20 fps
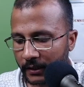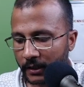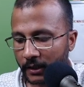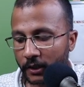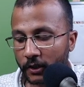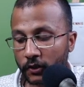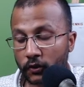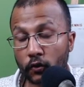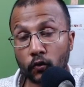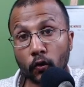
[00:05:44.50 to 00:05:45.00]

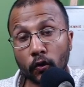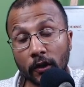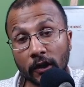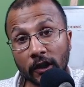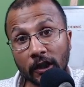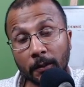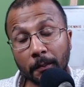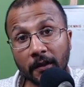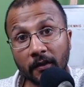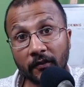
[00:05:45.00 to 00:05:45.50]
So total
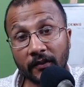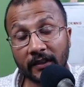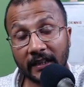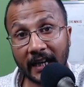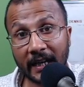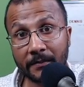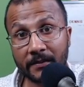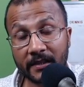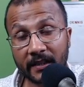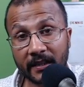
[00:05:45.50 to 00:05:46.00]
number of
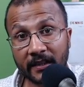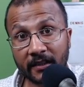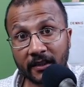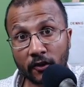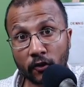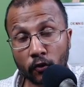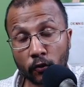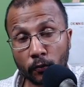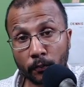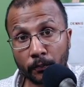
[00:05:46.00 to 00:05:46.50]
times the inner
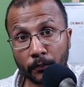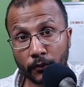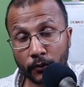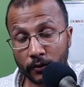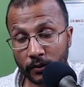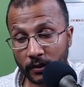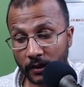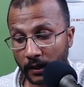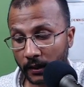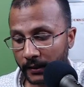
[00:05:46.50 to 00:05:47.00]
loop
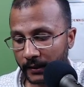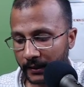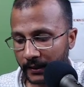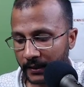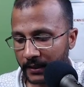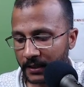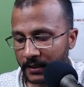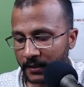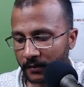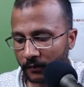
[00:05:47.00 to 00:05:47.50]
should run
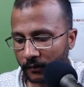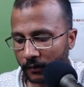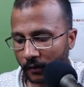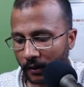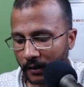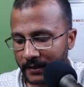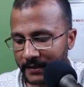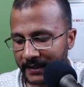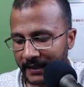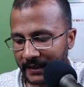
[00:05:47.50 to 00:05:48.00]
is
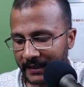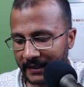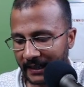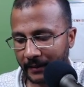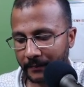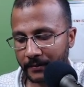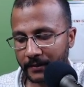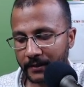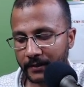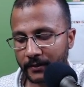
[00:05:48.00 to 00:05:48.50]
for j
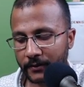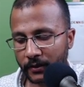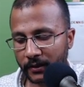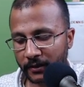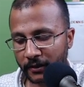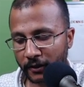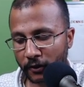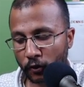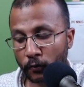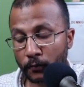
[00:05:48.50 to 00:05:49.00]
times. So
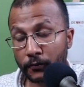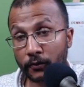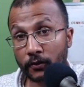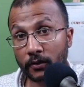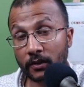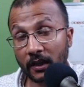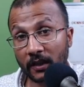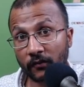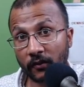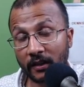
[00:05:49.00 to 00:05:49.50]
inner loop should
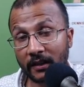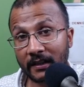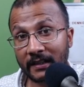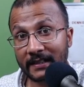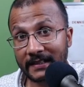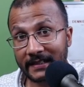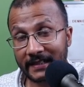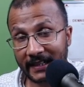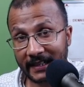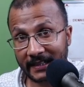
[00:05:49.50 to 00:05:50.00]
run for
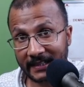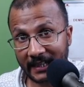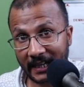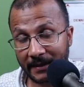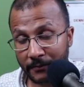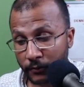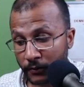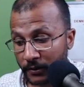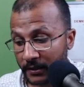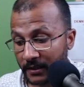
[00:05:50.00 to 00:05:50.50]
j
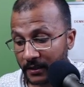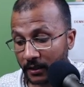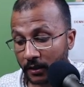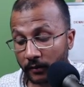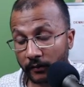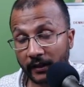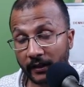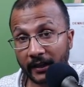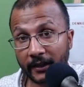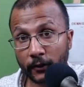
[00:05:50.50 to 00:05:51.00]
times, which is
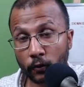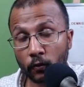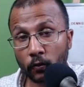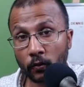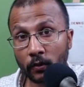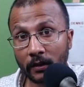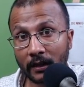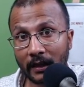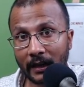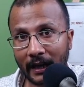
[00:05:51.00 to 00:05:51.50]
equivalent to
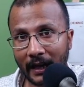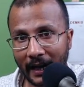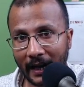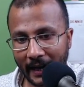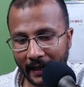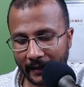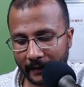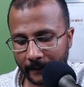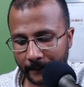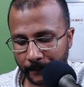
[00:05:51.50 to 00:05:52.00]

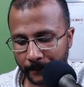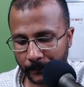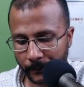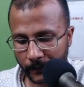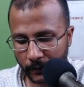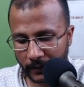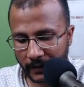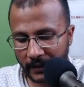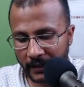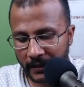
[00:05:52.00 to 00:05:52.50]
I.
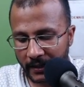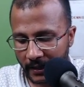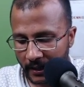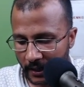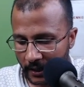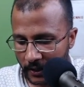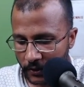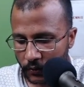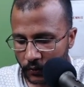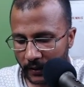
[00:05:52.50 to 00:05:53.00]
Okay,
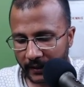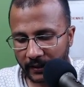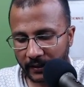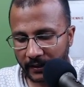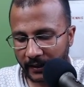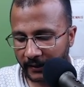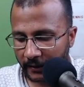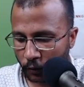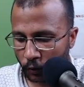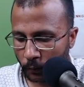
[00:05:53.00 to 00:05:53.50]
so I can
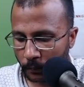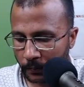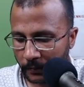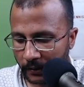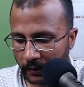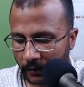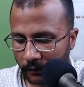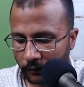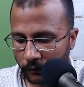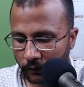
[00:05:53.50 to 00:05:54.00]
write a loop
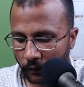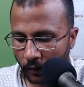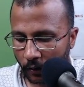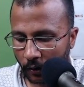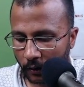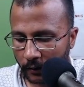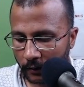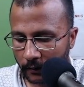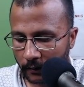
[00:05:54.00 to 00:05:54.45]
here for,